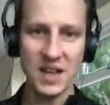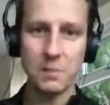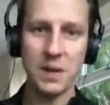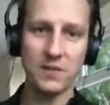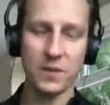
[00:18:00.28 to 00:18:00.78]

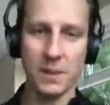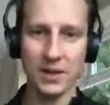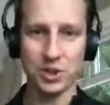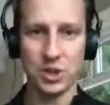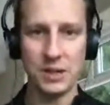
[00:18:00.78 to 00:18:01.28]
overpay
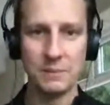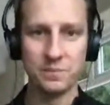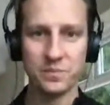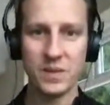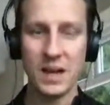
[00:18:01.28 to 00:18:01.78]
because they're
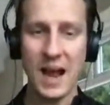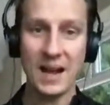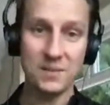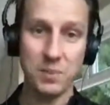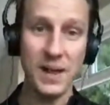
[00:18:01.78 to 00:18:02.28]
snake bitten
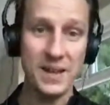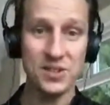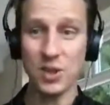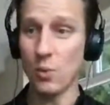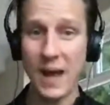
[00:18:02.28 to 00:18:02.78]
from last
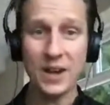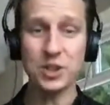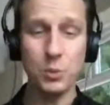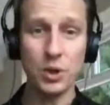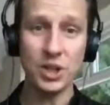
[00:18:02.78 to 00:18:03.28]
year. They don't
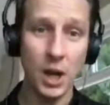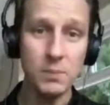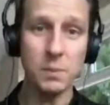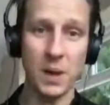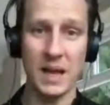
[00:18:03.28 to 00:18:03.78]
actually want to
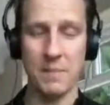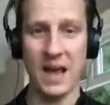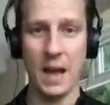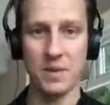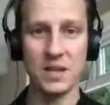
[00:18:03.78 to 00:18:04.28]
come to play in
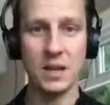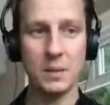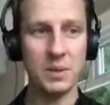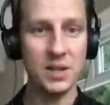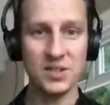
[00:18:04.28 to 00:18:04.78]
Miami
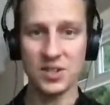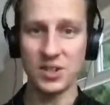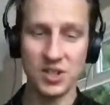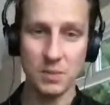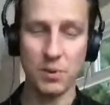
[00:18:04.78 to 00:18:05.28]
because it's
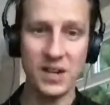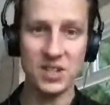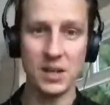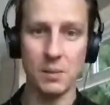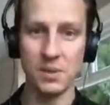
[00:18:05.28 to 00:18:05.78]
going to
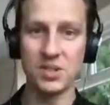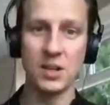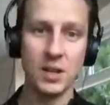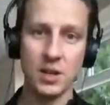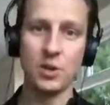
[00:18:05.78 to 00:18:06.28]
suppress the
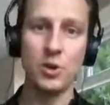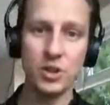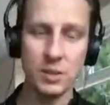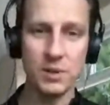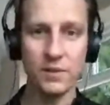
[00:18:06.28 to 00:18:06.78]
numbers and
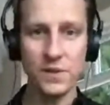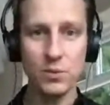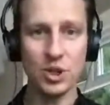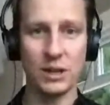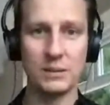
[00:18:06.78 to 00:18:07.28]
hurt them in the
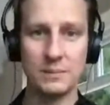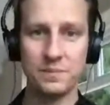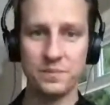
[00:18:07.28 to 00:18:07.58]
future.